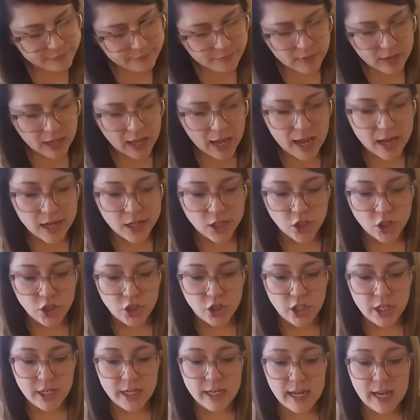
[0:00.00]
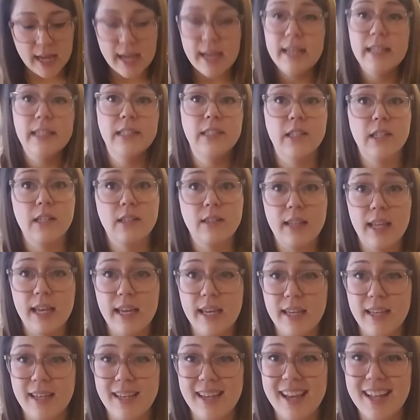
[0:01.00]
energy is
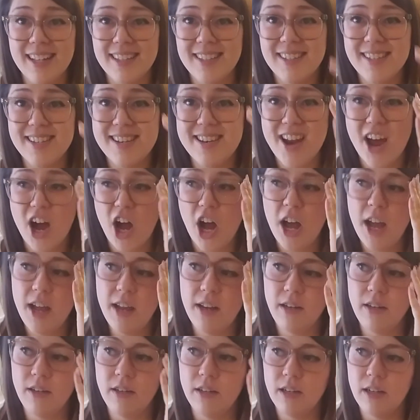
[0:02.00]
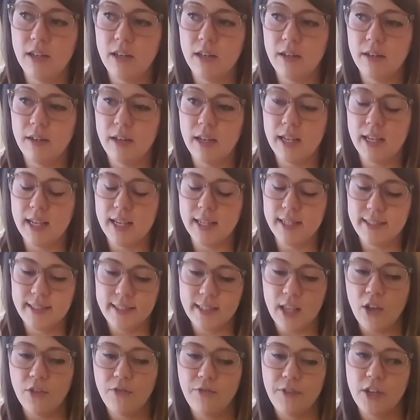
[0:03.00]
like, it's not a
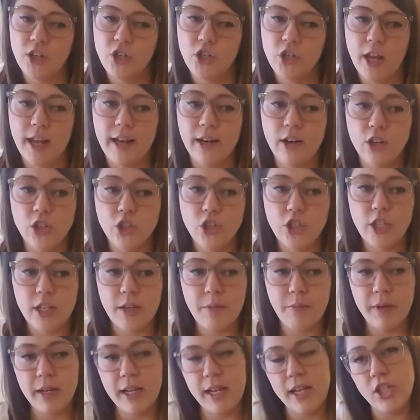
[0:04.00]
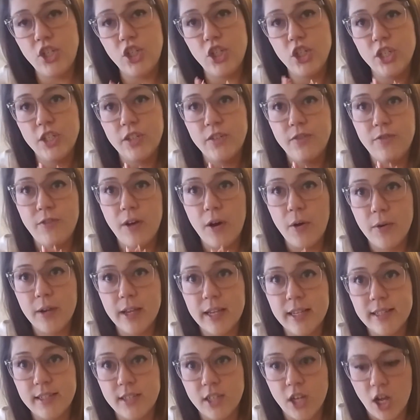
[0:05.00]
selfish energy, but it's just
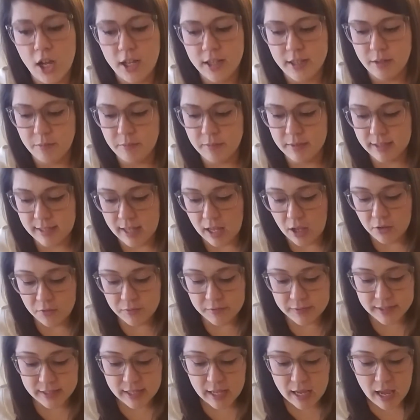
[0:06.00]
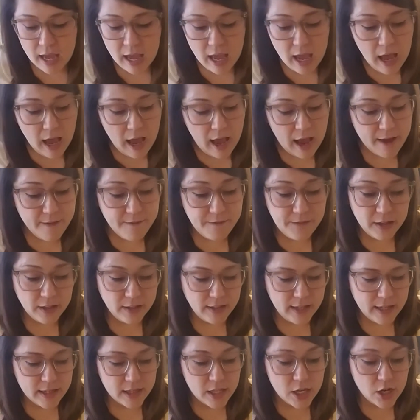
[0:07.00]
focused on themselves. I feel
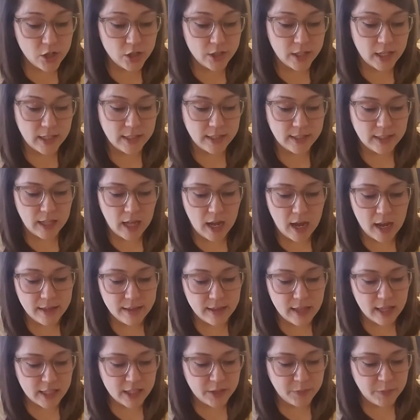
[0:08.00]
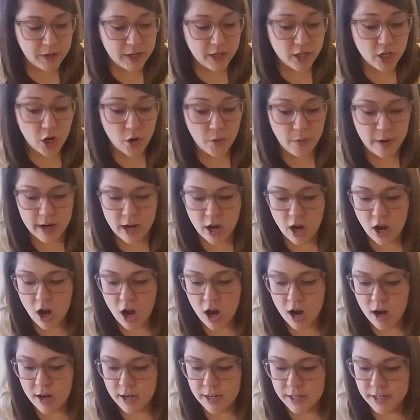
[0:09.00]
like there's a lot that's been going
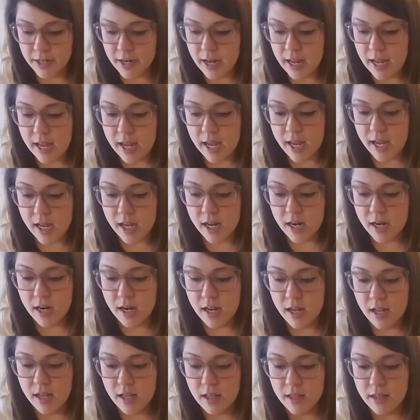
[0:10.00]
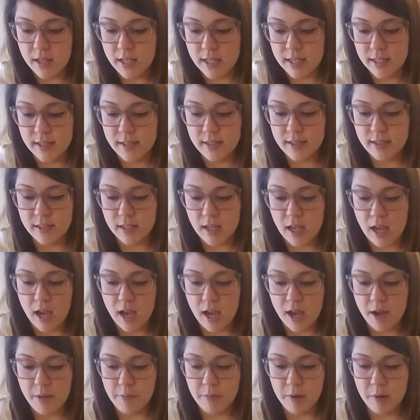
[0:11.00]
on in this
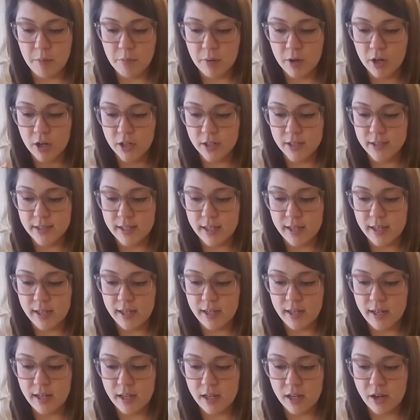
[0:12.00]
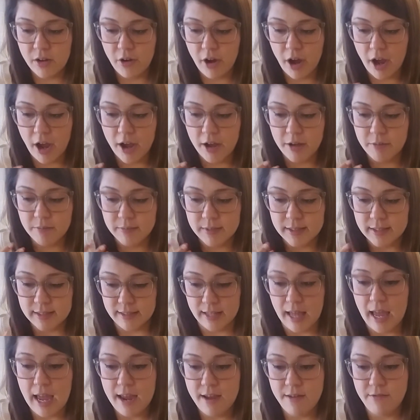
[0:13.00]
person's
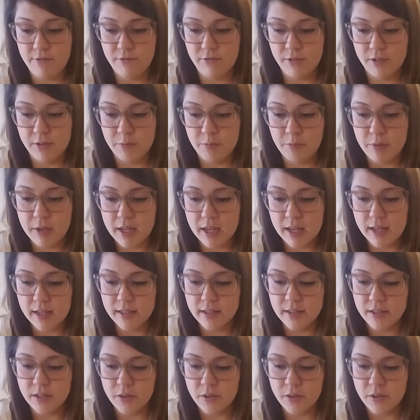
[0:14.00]
life, because